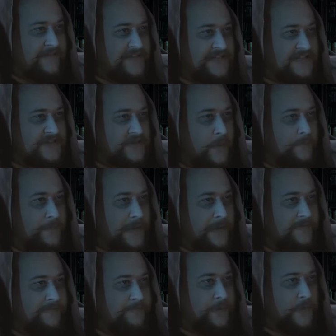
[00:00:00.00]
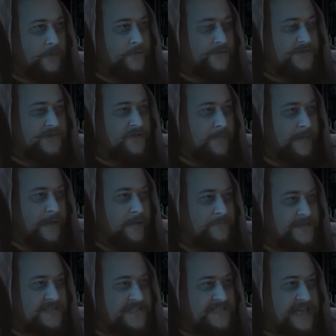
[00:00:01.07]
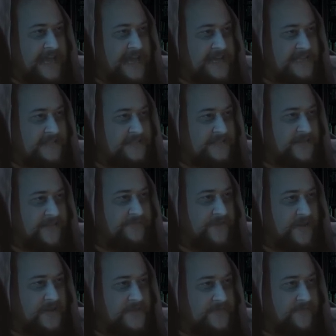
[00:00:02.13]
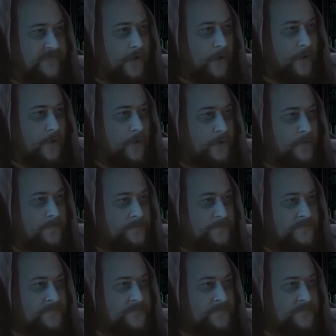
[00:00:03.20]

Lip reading: heavy stomping of boots coming up the stairs to the first floor.